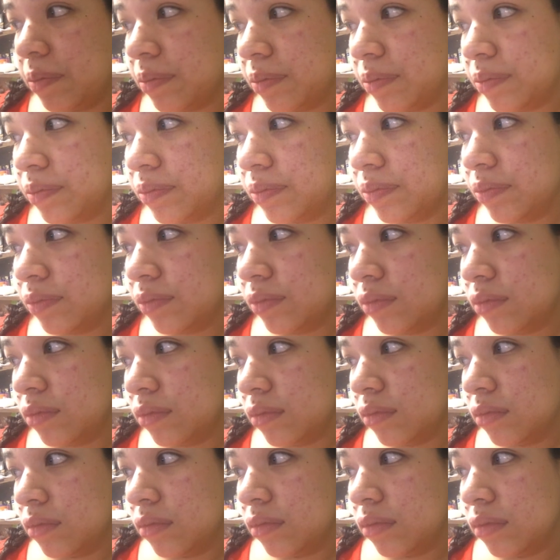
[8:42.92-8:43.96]

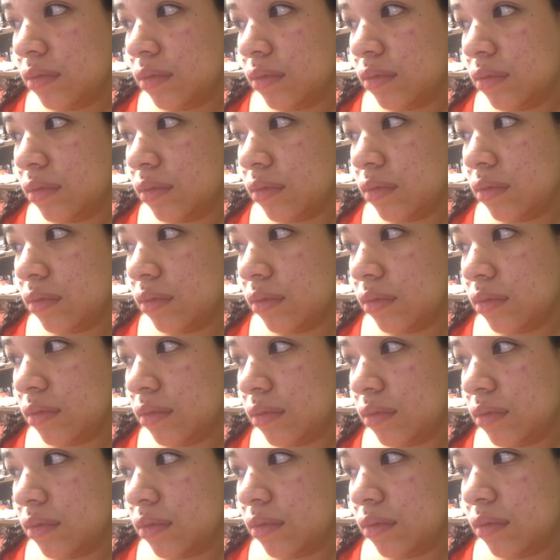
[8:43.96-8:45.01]

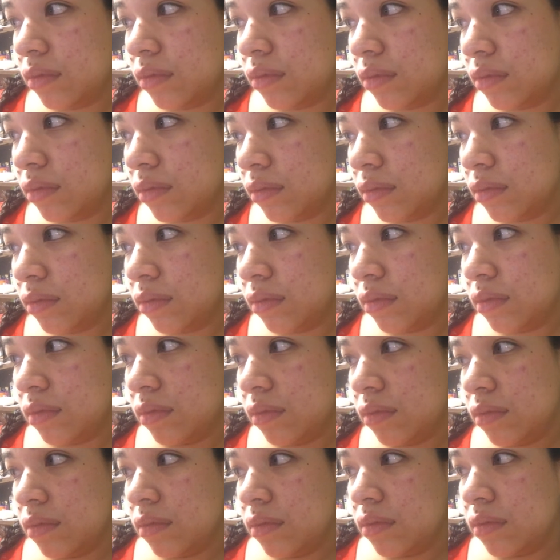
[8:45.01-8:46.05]

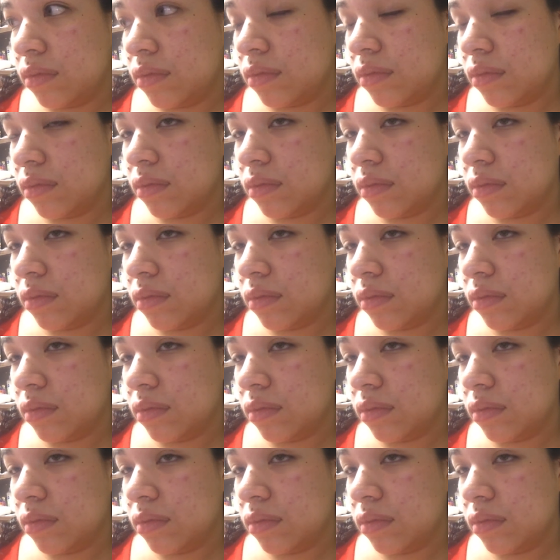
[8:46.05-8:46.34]
[no speech]